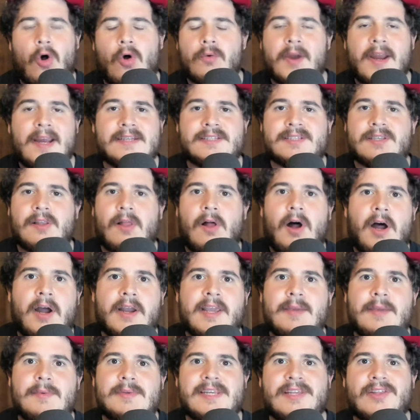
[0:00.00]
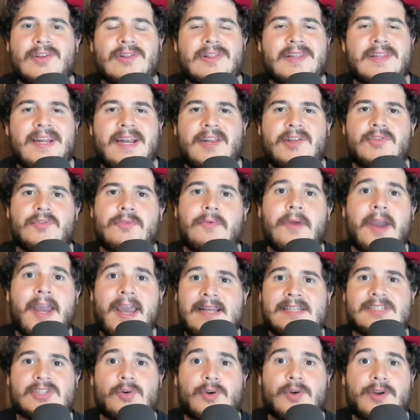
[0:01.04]
race long. He was either leading the
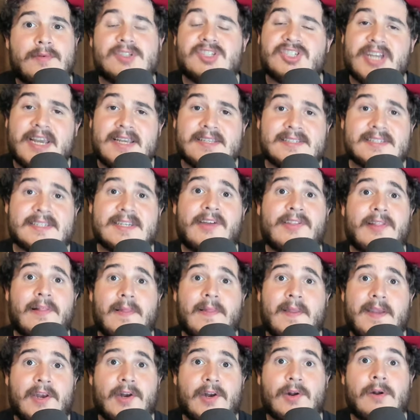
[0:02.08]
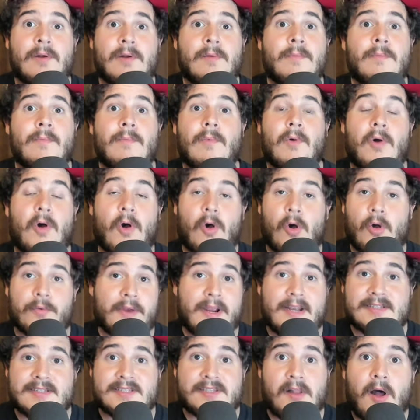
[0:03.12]
race or he was chasing down the leader all
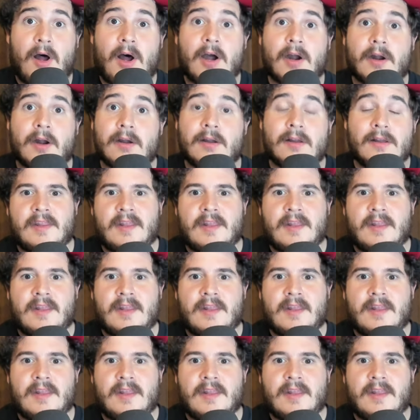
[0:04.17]
race long.